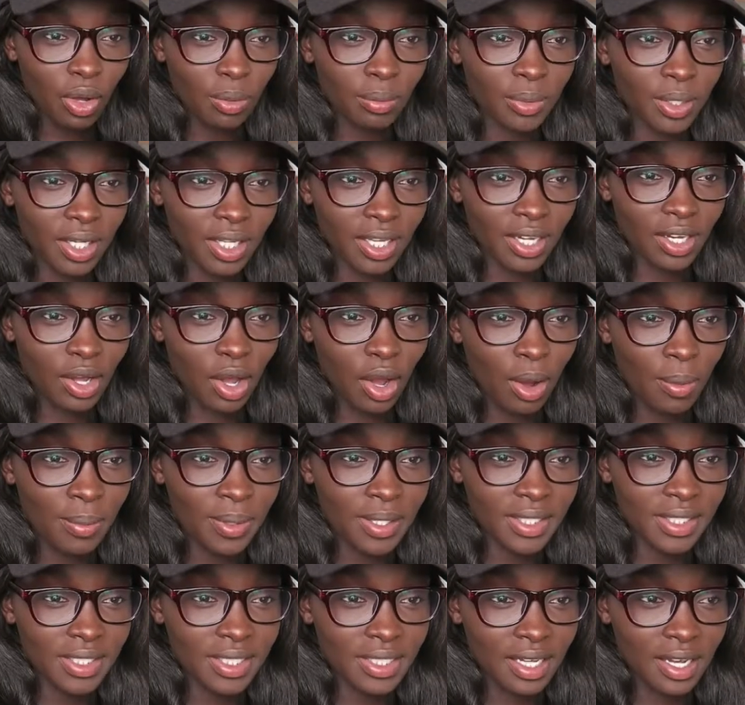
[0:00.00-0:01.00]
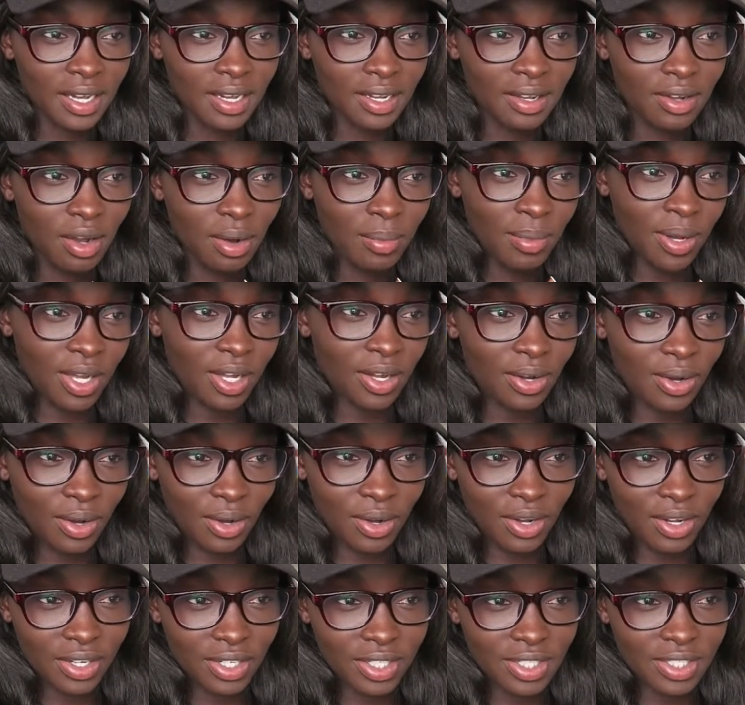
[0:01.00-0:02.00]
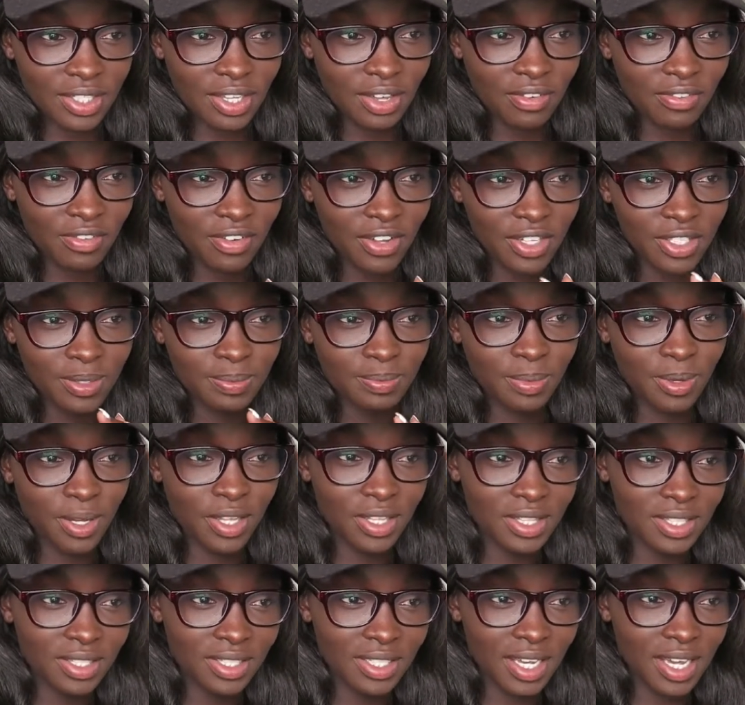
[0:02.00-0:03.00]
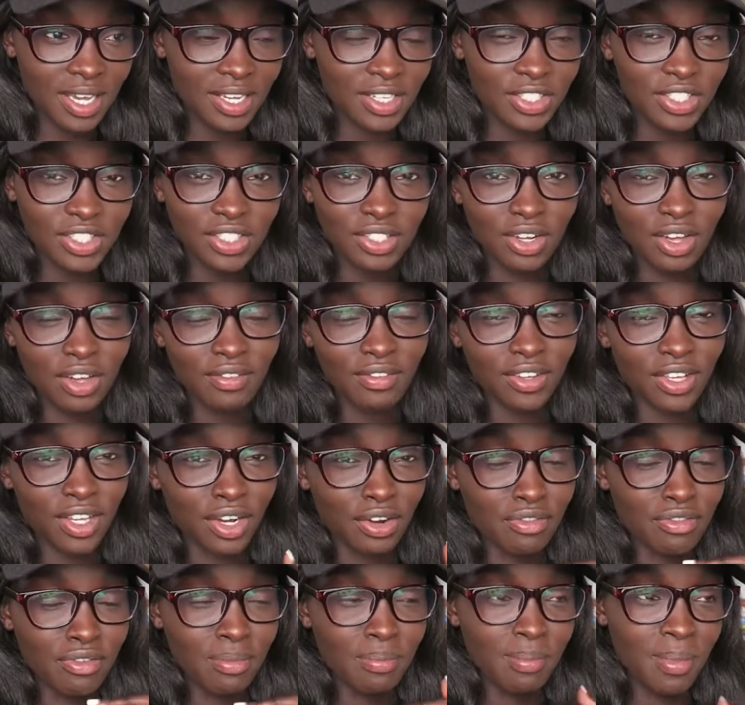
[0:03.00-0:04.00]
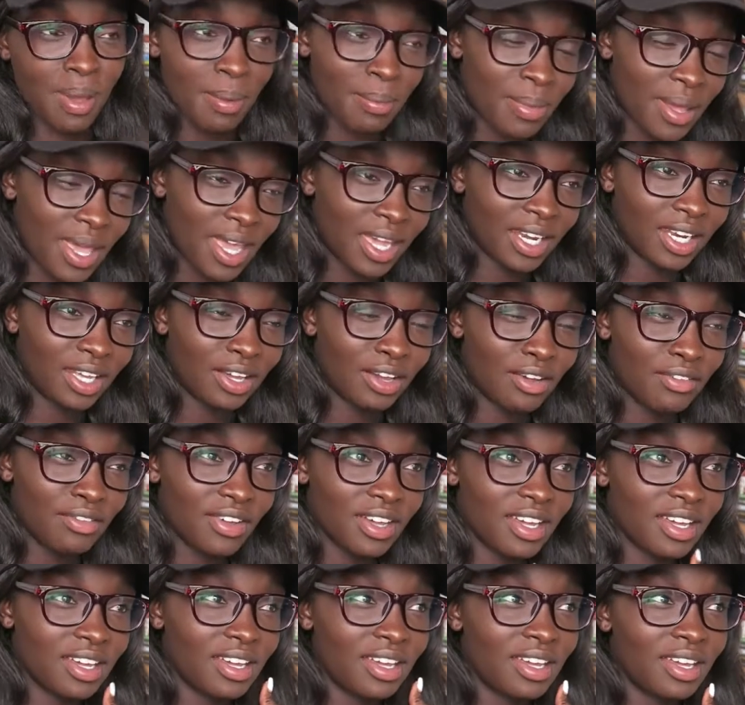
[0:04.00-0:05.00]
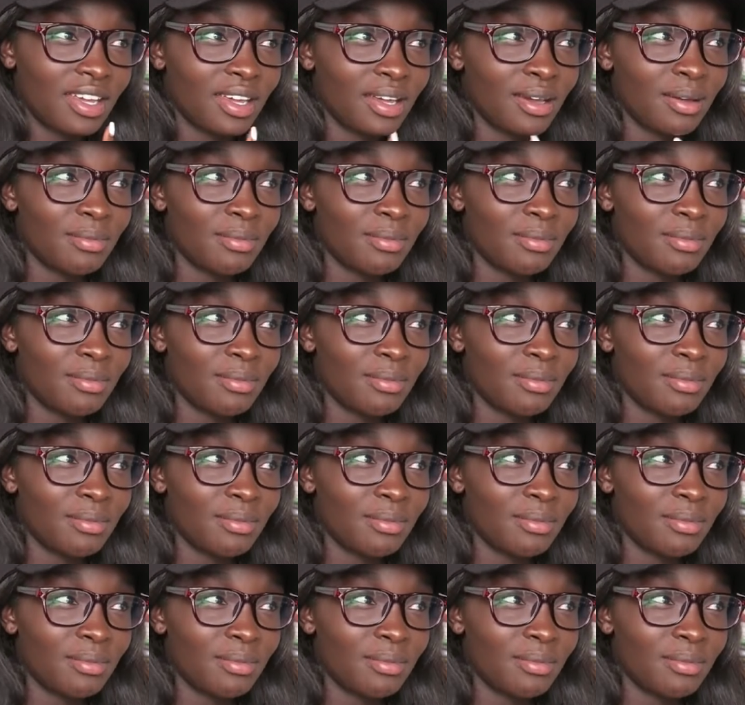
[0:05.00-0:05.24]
I know I'm gonna get comments like, oh my god, it's her first birthday, she's not even gonna remember any of it.